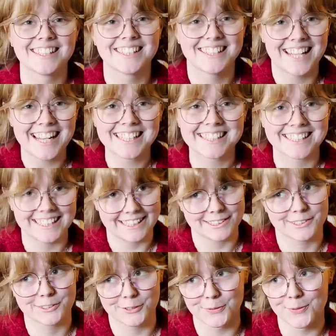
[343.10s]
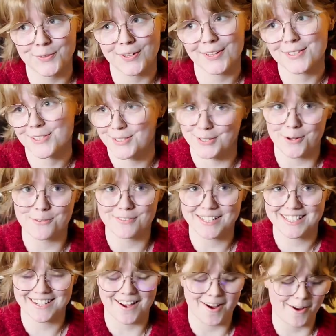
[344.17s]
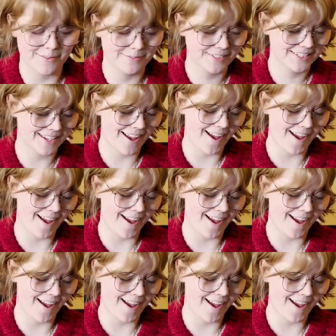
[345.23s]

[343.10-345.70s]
Next, let's talk Sophie scarves.